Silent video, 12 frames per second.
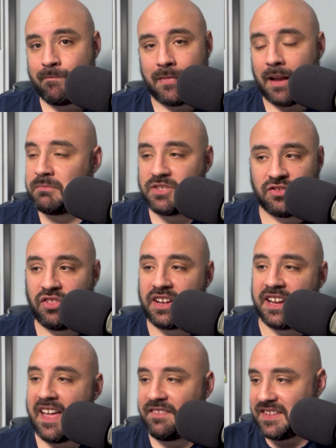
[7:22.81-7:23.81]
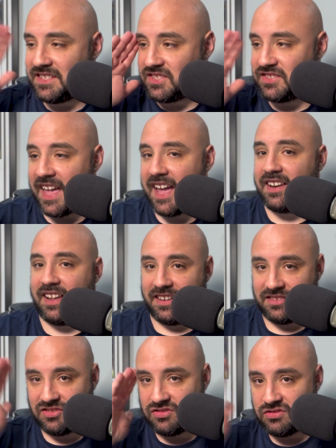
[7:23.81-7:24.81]
I'm just looking at these
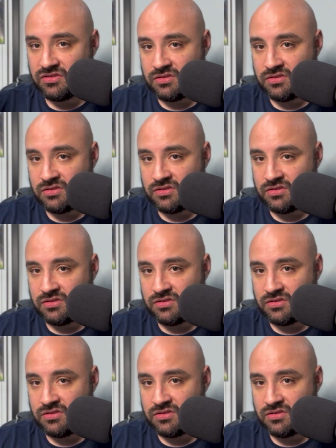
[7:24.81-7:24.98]
standings.